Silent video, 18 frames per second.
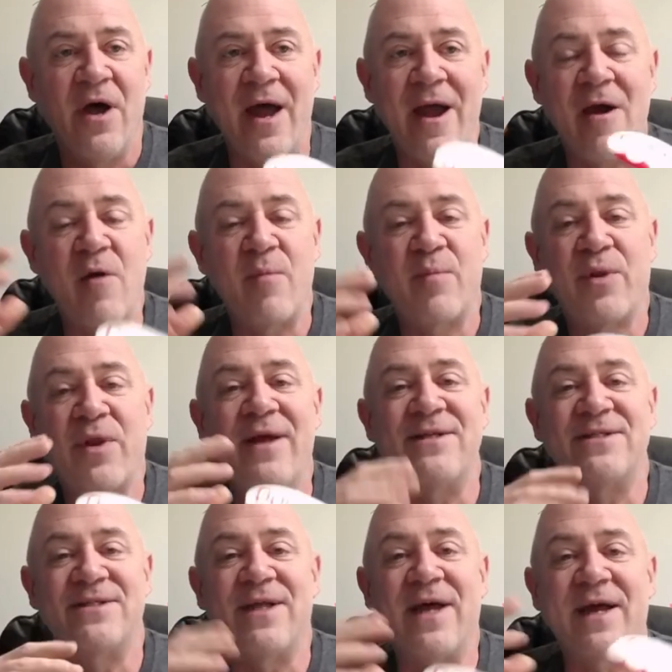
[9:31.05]

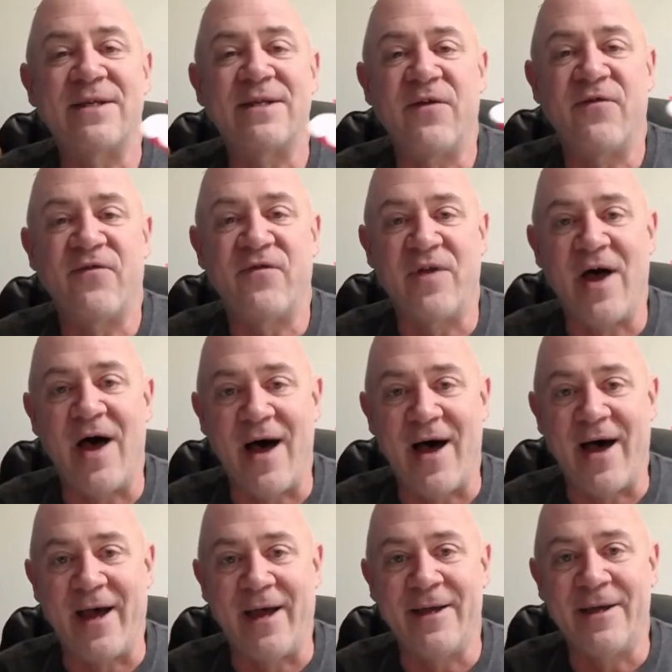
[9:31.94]
Airplanes like to
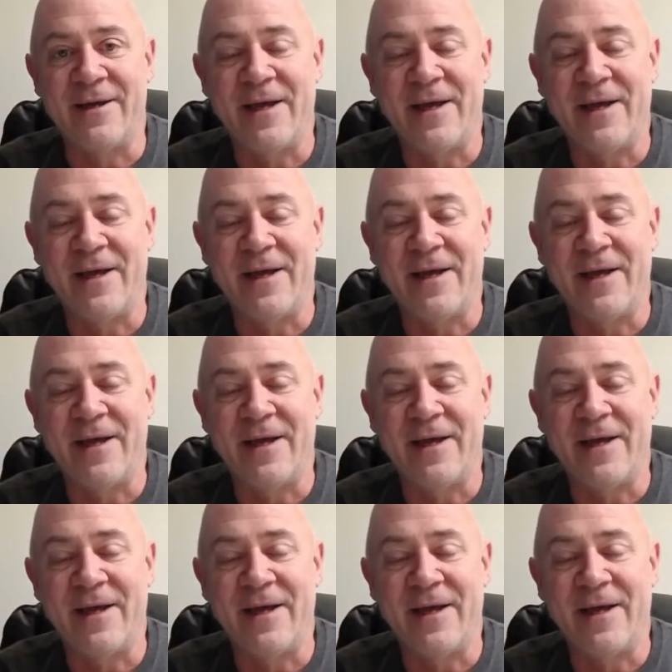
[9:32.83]
fly,